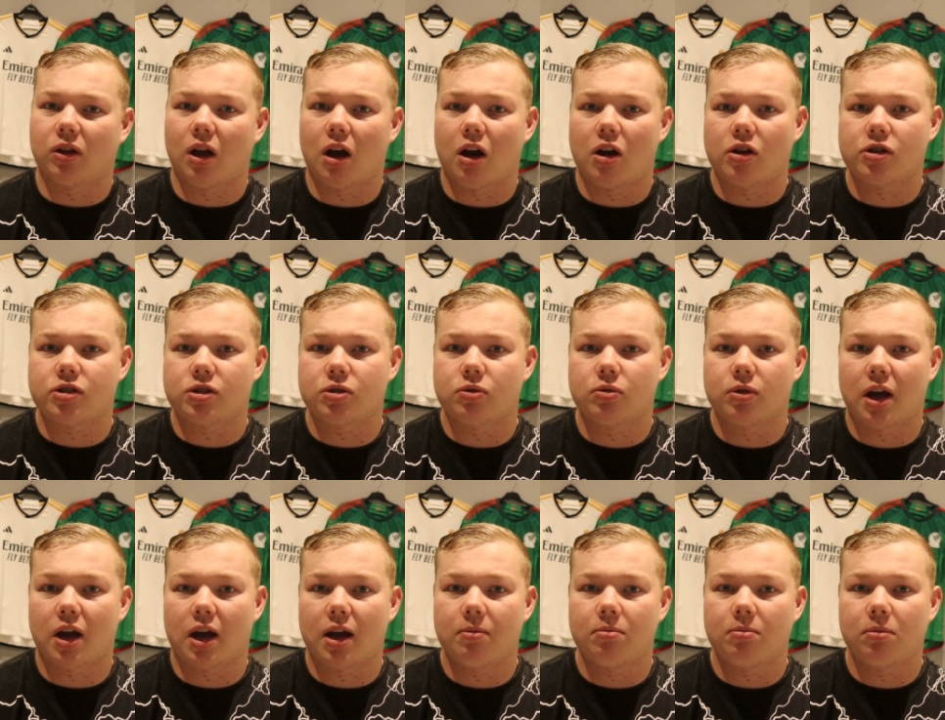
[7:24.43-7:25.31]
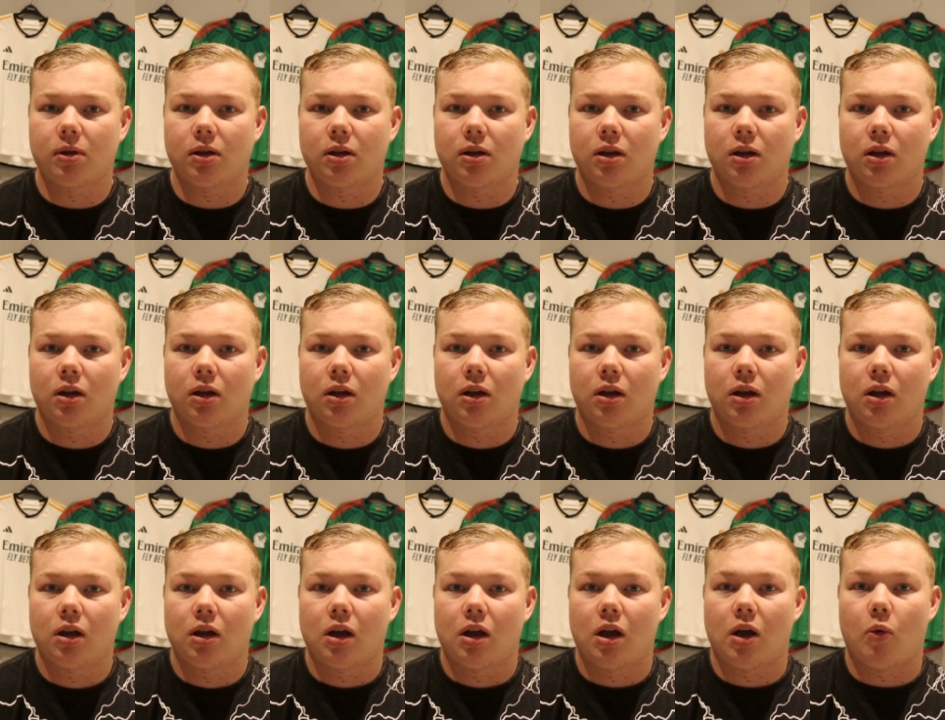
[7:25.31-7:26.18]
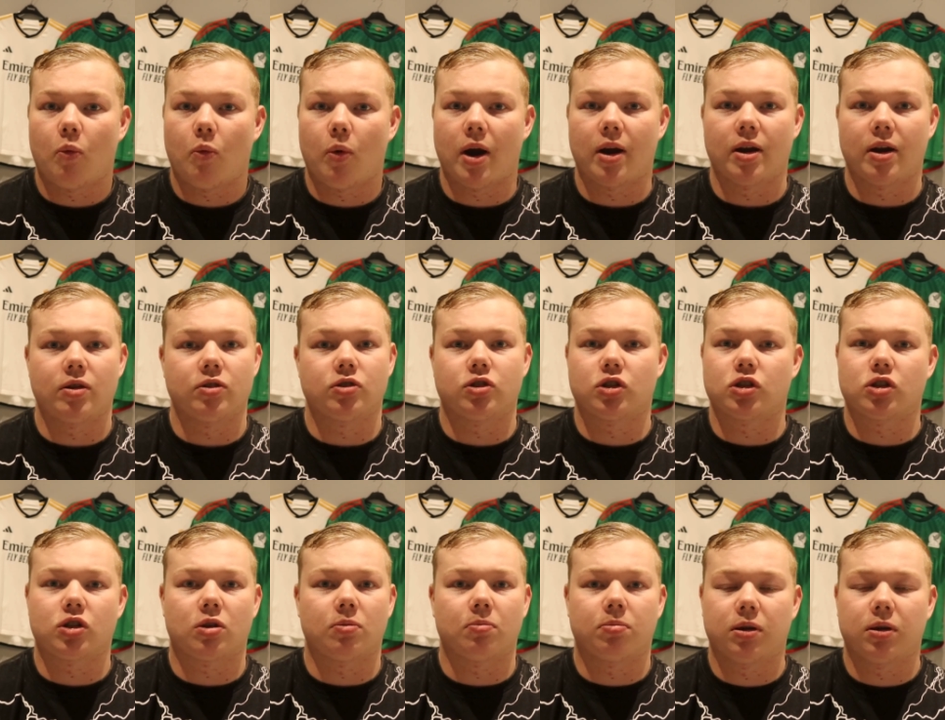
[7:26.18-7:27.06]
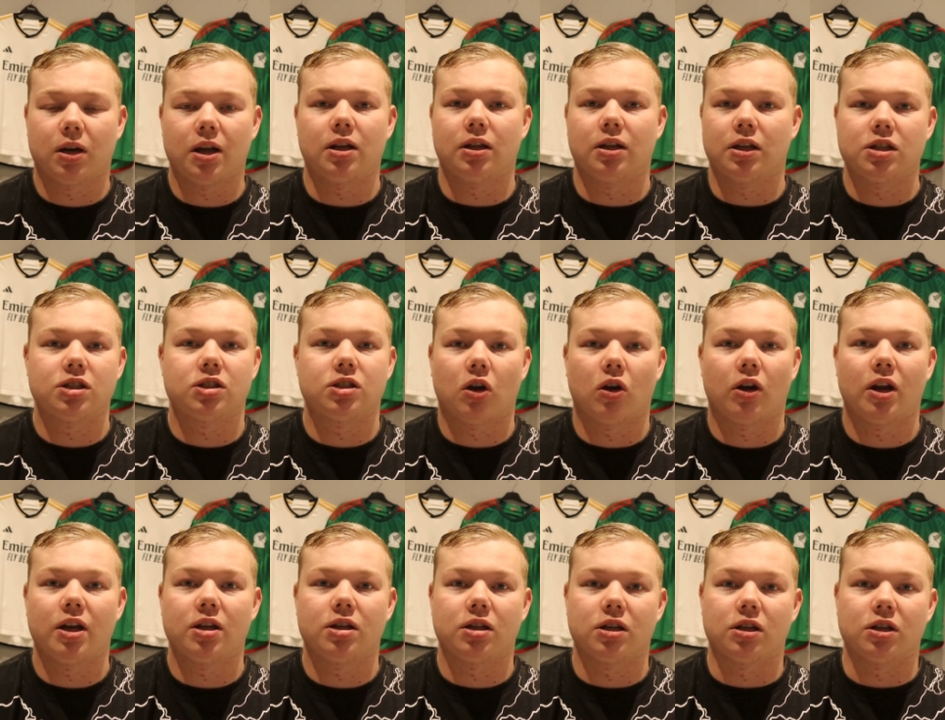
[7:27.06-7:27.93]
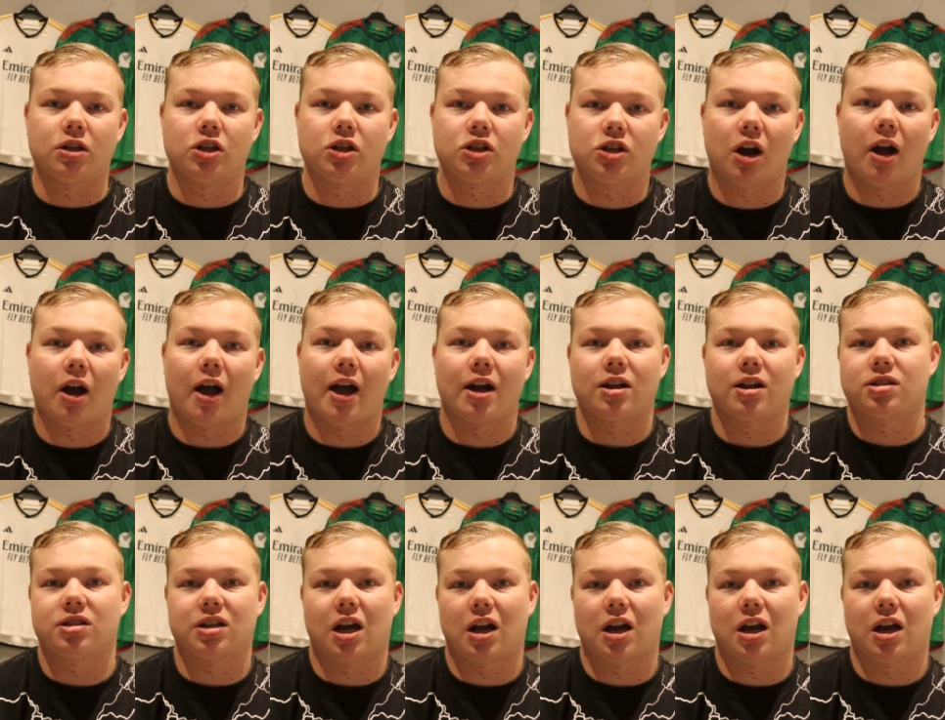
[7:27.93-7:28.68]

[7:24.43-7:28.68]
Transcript: the Arsenal game, where he was just completely solid and shut out